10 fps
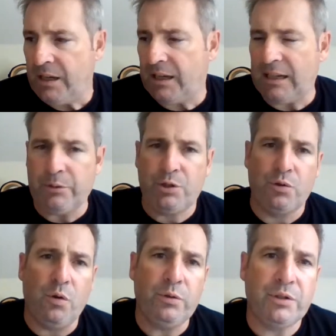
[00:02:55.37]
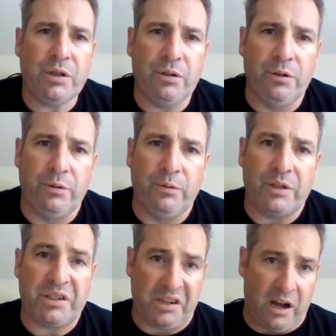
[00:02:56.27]
And I was drawn to the
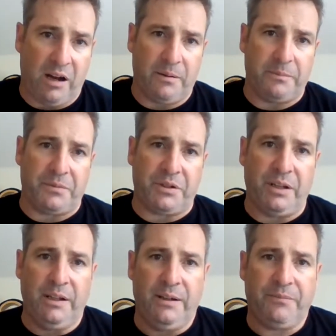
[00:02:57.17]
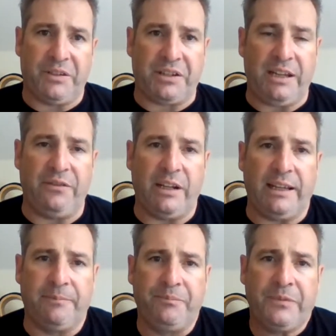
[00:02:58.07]
Psalms this
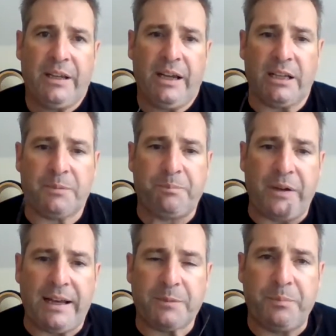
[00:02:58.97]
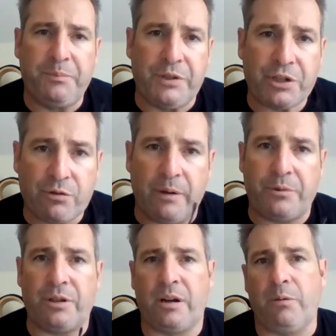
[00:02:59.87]
evening as the
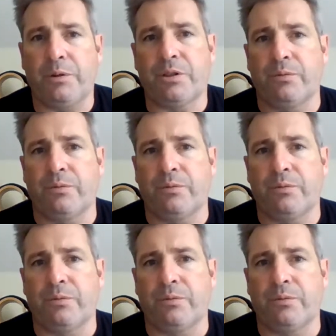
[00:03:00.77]
scripture that I want to